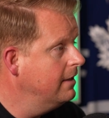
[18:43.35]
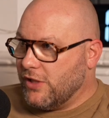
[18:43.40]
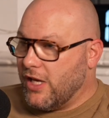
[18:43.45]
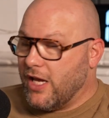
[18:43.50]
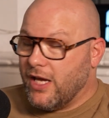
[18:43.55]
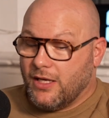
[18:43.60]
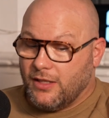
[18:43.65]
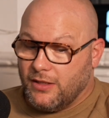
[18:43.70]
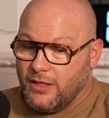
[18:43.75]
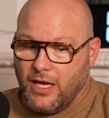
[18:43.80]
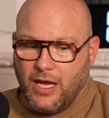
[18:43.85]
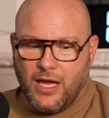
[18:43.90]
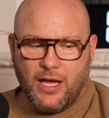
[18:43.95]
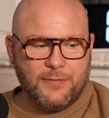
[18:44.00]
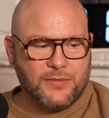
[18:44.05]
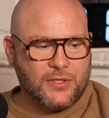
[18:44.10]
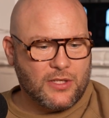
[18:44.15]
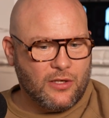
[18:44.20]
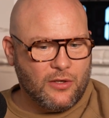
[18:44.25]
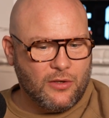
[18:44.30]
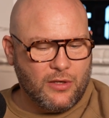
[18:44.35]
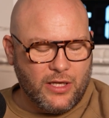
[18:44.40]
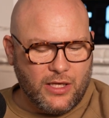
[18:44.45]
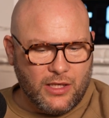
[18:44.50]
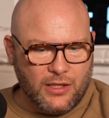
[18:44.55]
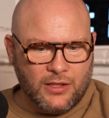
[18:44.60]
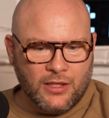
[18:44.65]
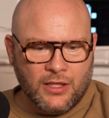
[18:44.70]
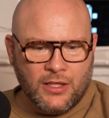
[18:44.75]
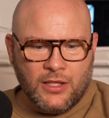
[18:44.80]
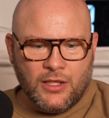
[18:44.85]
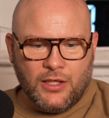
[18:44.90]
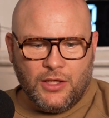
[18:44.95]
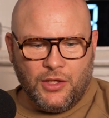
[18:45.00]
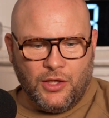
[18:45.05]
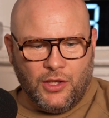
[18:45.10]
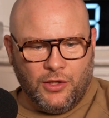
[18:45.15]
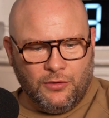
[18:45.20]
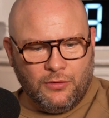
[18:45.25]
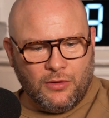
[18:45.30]
Yeah, absolutely. And,
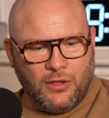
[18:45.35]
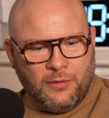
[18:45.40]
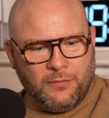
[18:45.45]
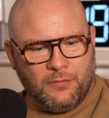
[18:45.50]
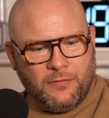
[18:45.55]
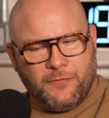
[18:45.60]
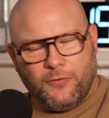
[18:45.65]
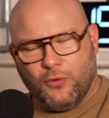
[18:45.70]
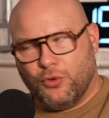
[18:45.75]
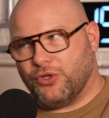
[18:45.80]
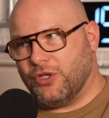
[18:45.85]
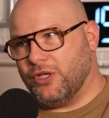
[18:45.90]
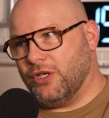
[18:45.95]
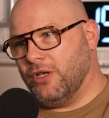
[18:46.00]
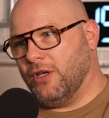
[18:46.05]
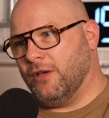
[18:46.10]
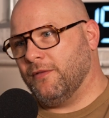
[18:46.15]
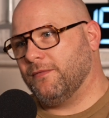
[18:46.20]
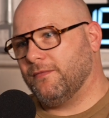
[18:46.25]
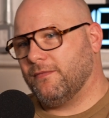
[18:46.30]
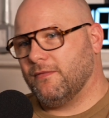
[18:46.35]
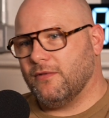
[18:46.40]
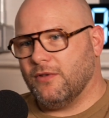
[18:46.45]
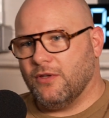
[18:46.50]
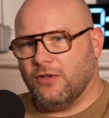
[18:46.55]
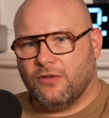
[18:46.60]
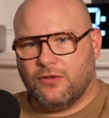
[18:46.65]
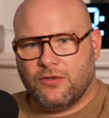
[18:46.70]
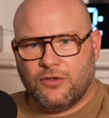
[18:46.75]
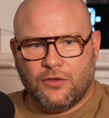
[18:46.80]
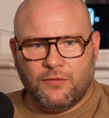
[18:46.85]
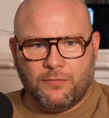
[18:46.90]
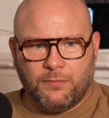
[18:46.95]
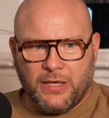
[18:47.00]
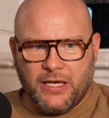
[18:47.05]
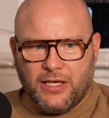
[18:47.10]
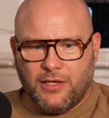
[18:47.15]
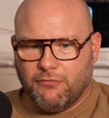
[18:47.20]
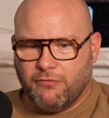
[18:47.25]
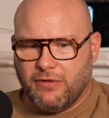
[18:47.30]
I'm fortunate enough to have
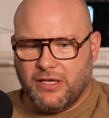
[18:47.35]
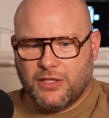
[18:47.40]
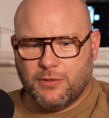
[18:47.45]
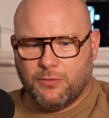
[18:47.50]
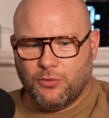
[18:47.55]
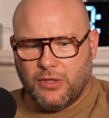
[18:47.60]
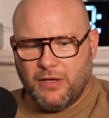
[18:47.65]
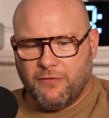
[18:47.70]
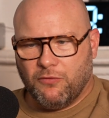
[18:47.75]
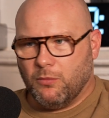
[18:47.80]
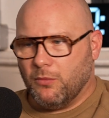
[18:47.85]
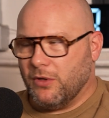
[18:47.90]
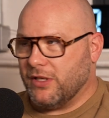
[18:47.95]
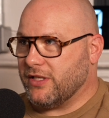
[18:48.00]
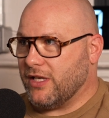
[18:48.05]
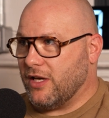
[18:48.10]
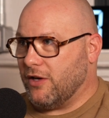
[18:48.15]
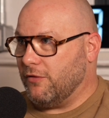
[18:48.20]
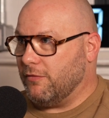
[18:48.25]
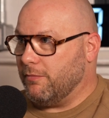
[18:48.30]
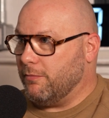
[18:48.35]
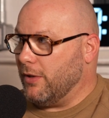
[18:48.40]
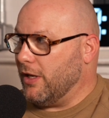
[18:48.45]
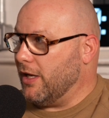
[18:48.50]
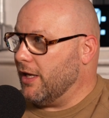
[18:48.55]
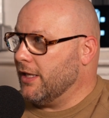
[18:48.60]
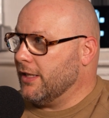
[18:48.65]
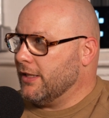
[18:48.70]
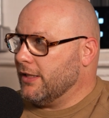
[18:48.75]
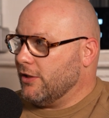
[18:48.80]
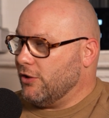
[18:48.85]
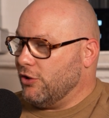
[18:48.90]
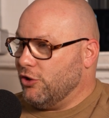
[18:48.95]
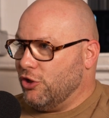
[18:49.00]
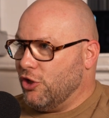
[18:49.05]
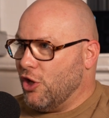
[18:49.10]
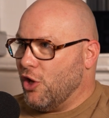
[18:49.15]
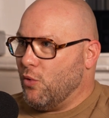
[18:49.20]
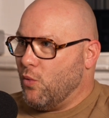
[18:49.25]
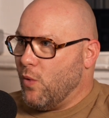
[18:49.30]
played a reasonable level myself, but
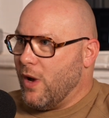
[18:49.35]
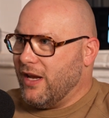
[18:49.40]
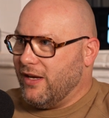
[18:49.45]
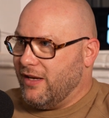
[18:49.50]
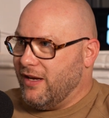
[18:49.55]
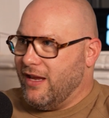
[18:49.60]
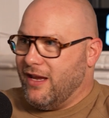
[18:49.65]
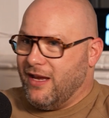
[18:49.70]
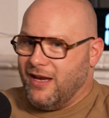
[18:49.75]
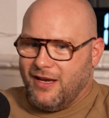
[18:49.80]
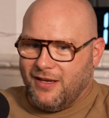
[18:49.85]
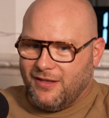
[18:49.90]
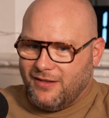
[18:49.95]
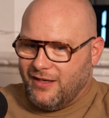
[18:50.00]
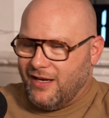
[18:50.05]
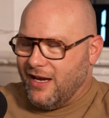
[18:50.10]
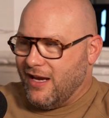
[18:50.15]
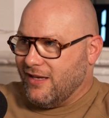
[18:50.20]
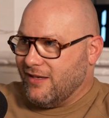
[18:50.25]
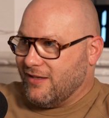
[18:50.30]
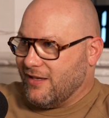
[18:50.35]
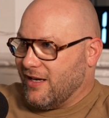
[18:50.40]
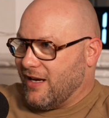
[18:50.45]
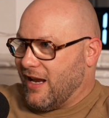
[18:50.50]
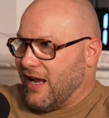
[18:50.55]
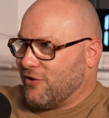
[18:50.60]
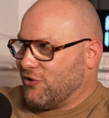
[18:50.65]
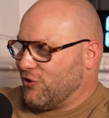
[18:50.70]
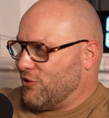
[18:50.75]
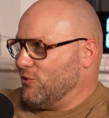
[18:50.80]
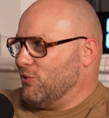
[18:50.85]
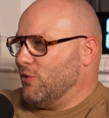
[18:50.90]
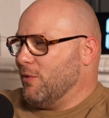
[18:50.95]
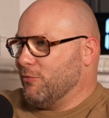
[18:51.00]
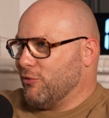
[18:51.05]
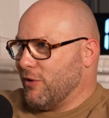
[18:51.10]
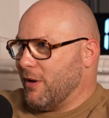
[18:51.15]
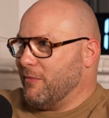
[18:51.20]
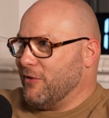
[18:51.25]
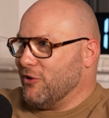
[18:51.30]
nowhere near the international
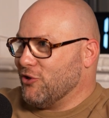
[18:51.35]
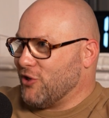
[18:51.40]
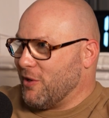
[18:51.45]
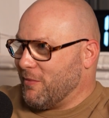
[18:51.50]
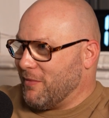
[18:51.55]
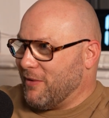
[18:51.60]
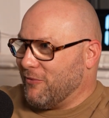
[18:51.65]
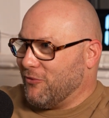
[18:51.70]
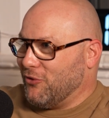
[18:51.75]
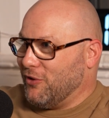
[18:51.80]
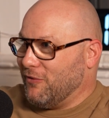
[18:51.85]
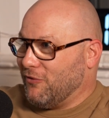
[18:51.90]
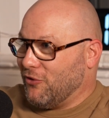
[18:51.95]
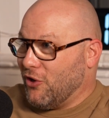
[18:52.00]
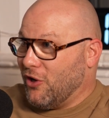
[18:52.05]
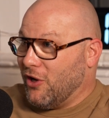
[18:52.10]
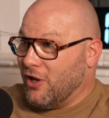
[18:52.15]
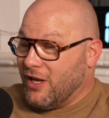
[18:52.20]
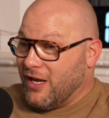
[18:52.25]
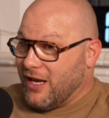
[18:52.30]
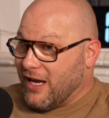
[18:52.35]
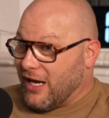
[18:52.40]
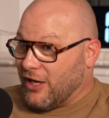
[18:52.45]
and Premiership level that you've got.